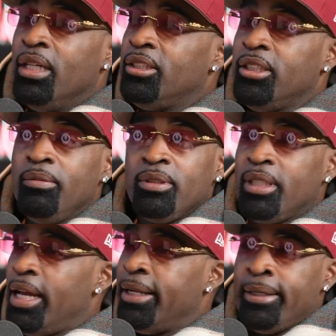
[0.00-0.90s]
And she was
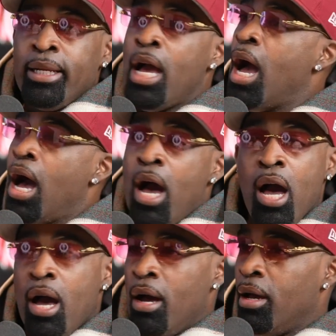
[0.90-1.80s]
like, nah,
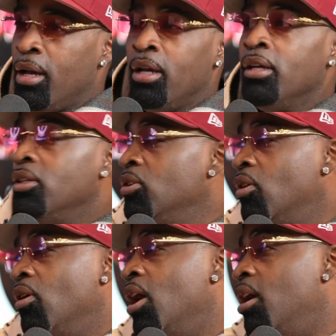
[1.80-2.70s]
you going to
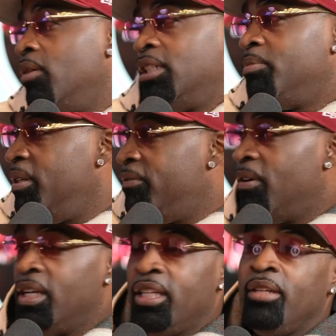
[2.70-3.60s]
always be
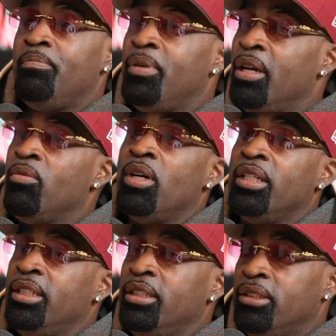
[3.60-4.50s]
funny. Pick one of
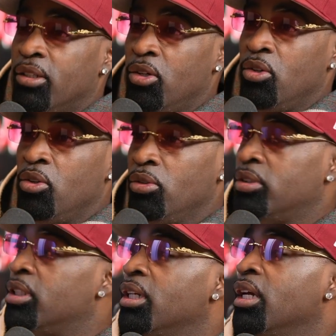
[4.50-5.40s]
these
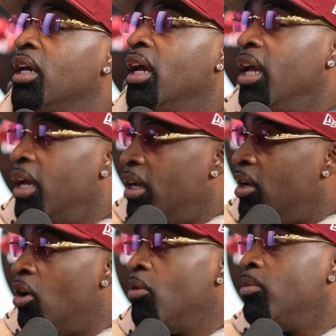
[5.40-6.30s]
schools and
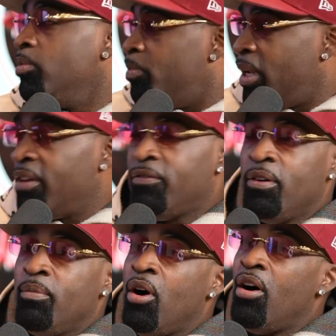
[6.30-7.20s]
go play
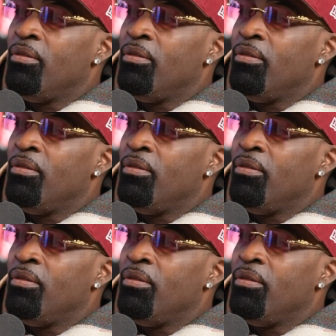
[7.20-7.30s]
football